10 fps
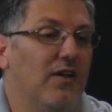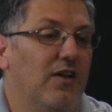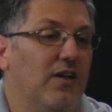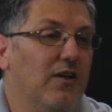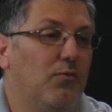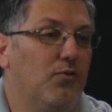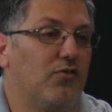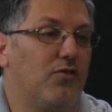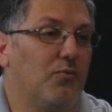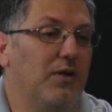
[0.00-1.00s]

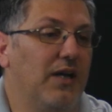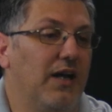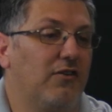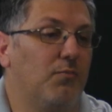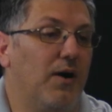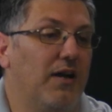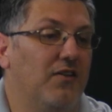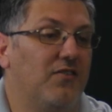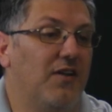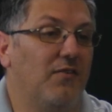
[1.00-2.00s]
equals 3x
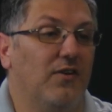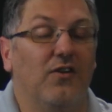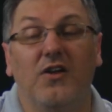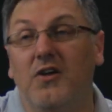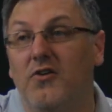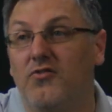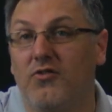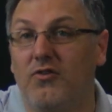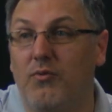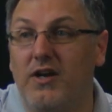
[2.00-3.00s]
minus 7. So
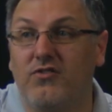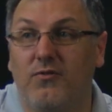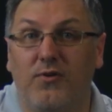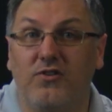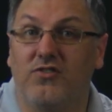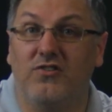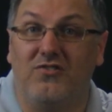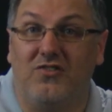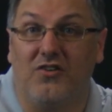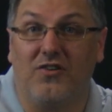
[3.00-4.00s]
this rational function
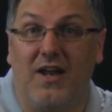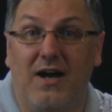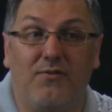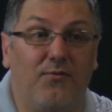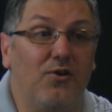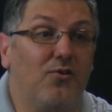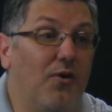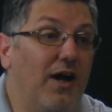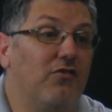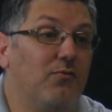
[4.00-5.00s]
doesn't have a vertical
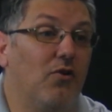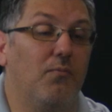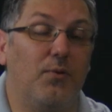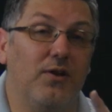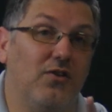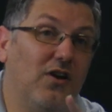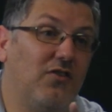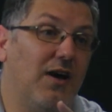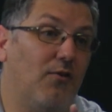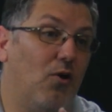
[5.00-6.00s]
asymptote, but it does
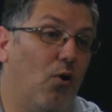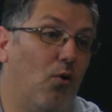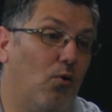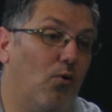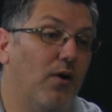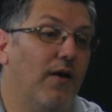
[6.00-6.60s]
have a hole.